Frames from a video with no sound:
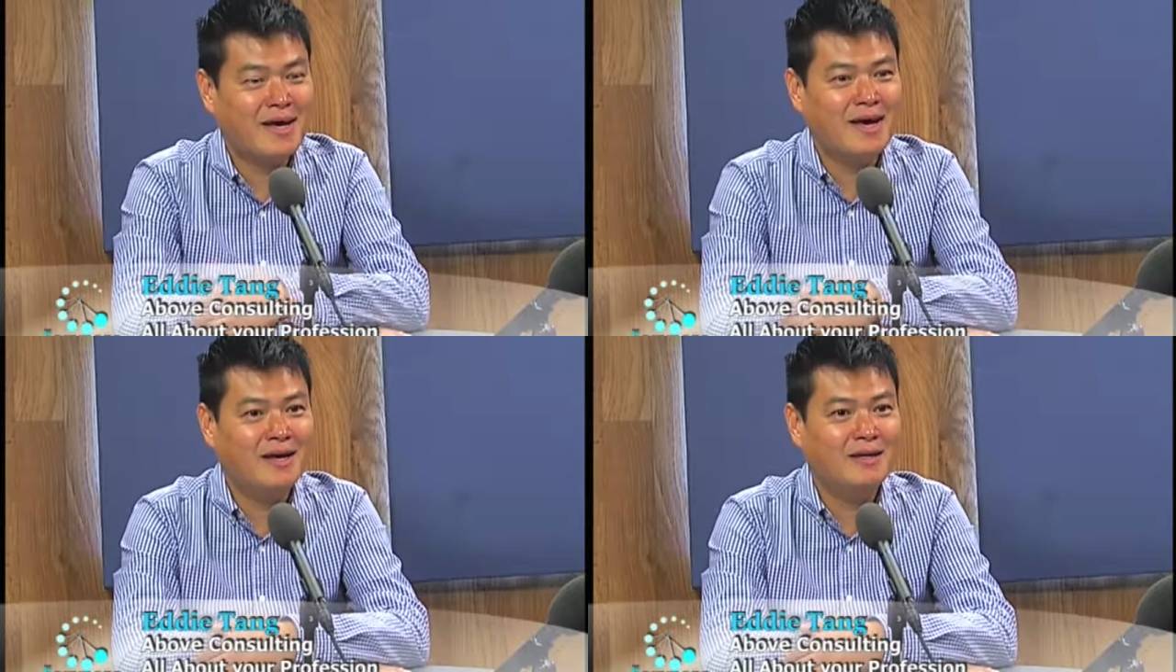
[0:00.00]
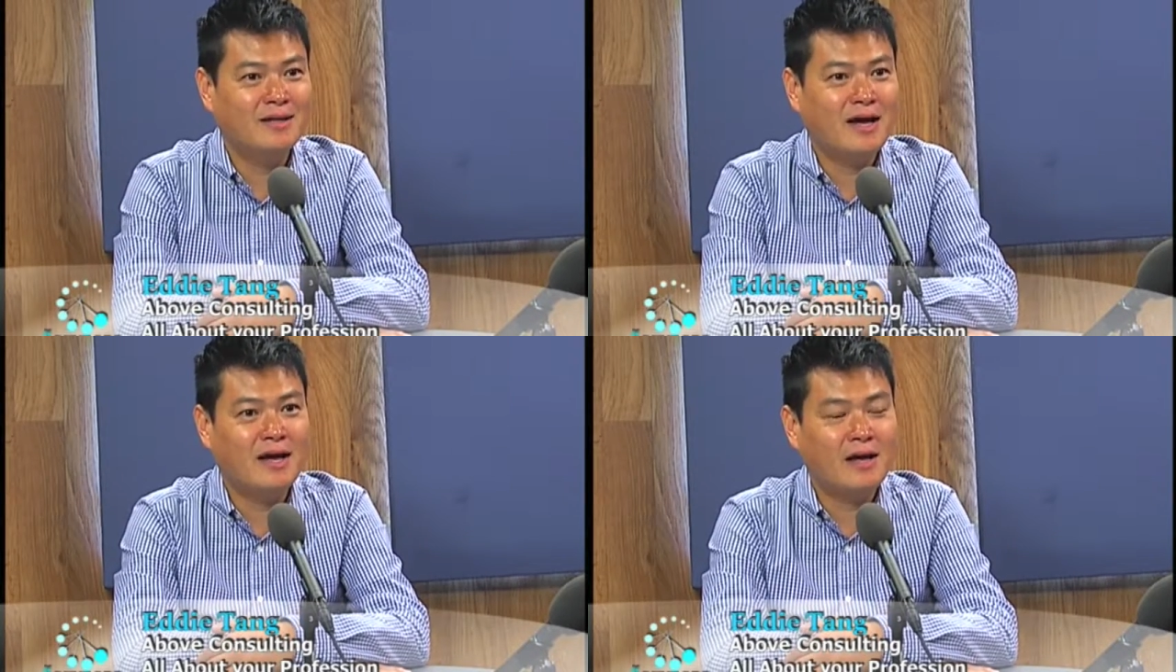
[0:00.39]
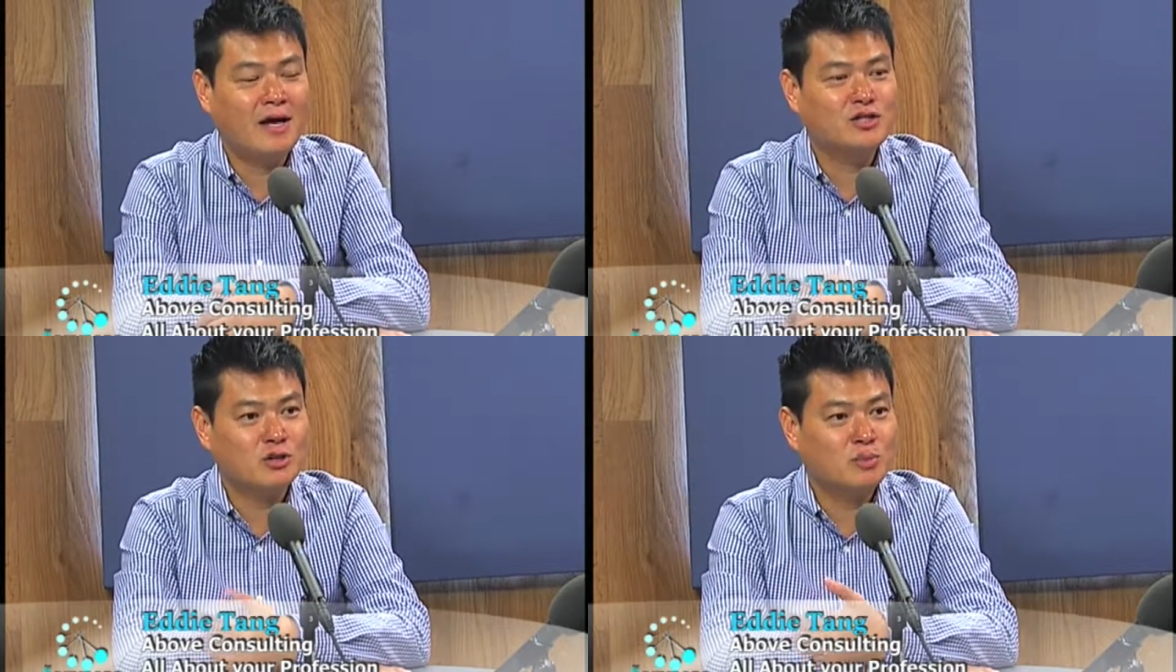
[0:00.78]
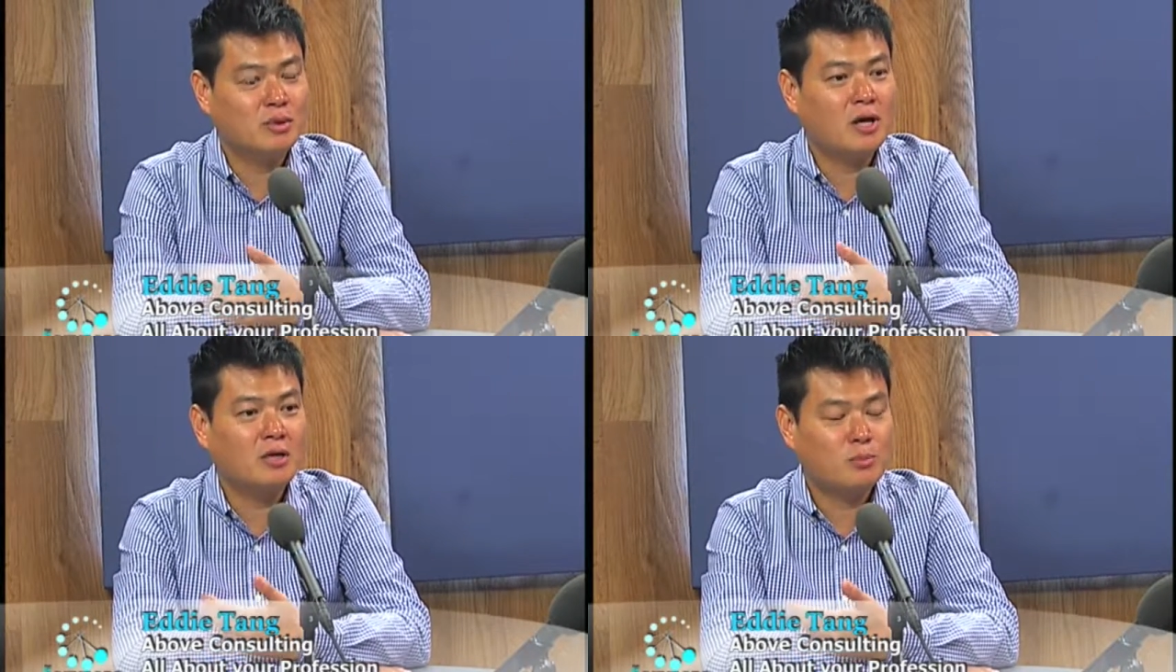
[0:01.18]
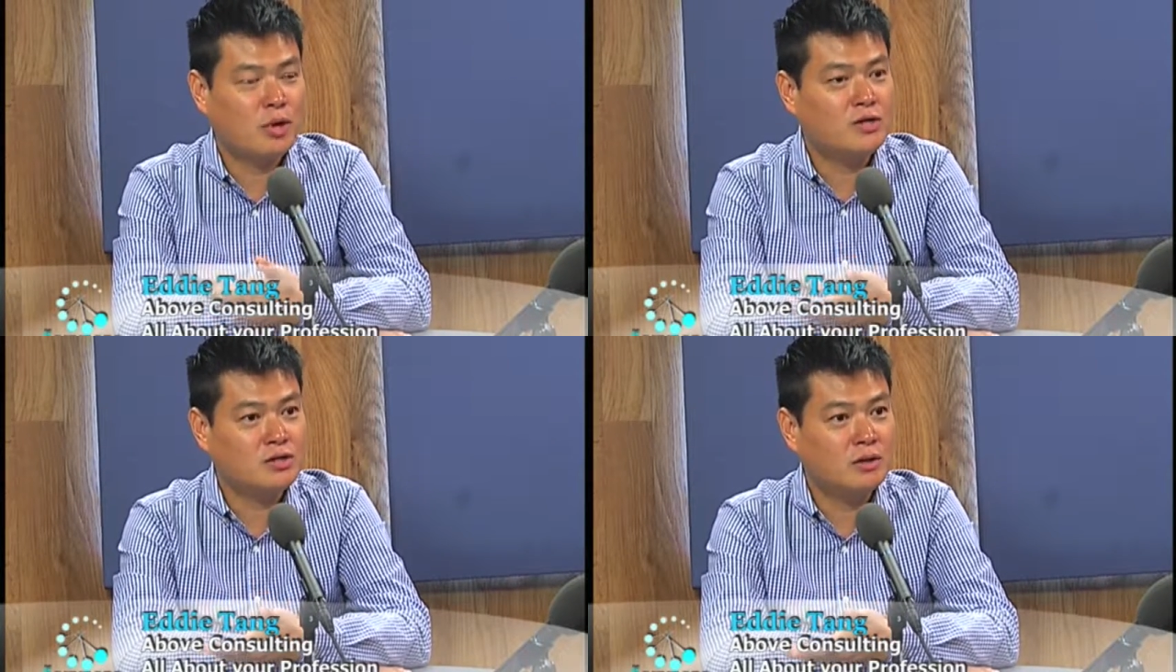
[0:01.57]
and that actually put a lot of
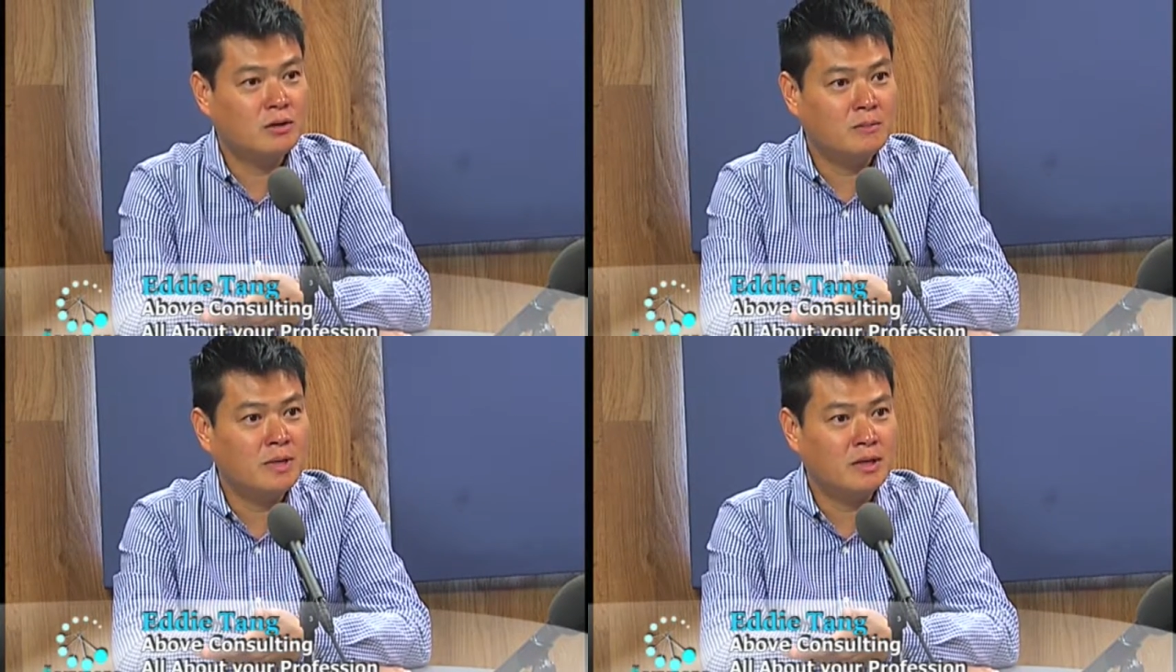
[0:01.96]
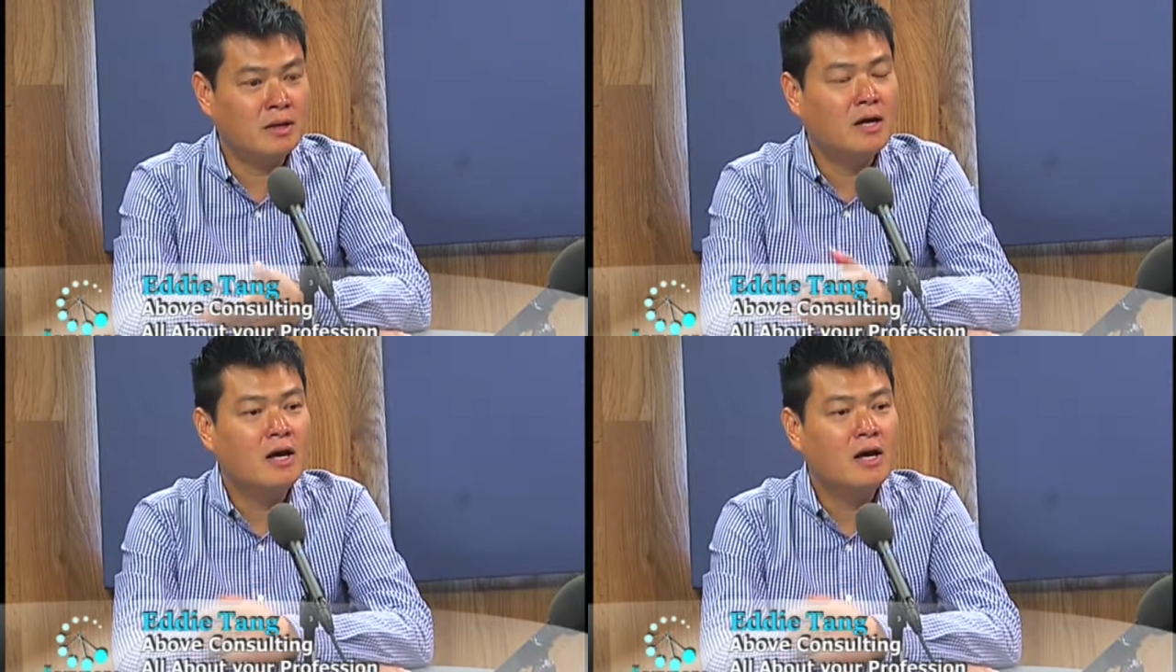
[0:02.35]
pressure on me